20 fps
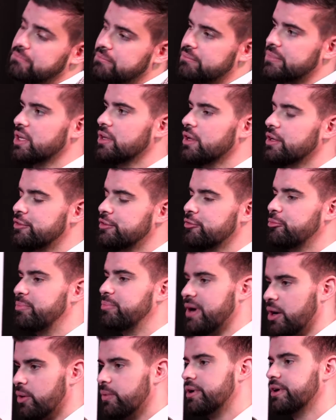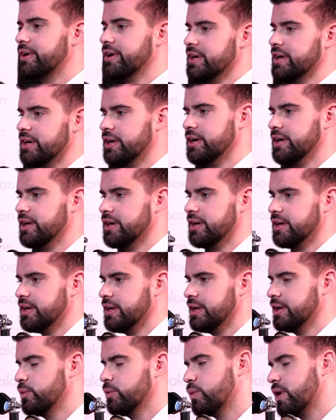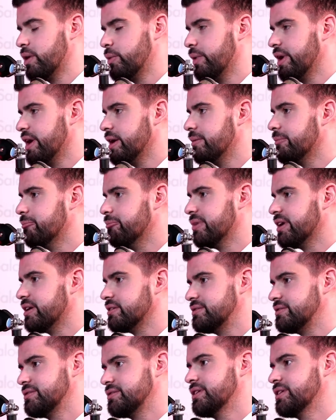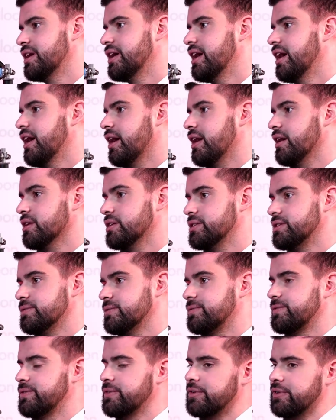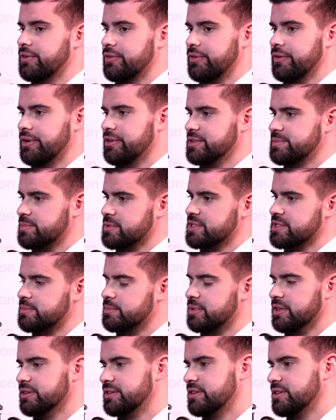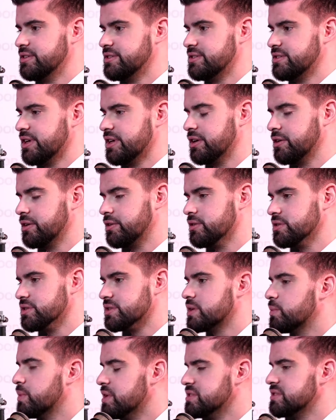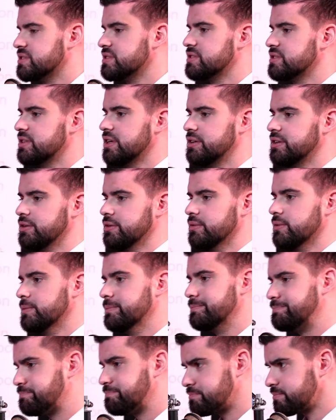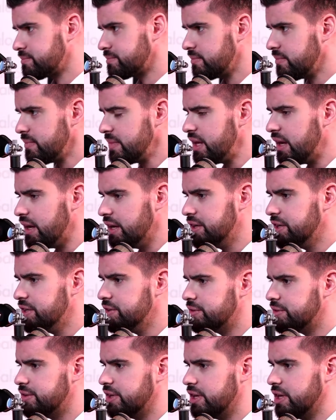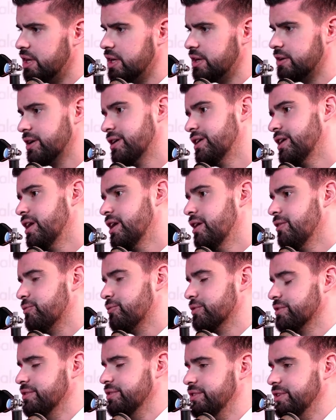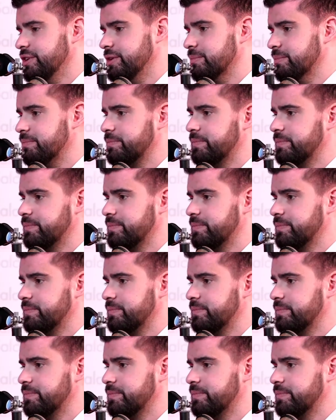a lot of power in one way, but a lot of responsibilities and consequences that you need to take for the team